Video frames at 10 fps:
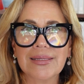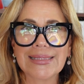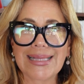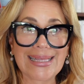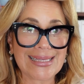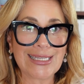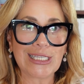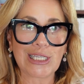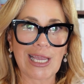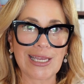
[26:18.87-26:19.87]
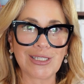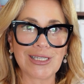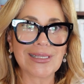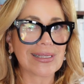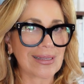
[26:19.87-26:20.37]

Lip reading: Nothing changes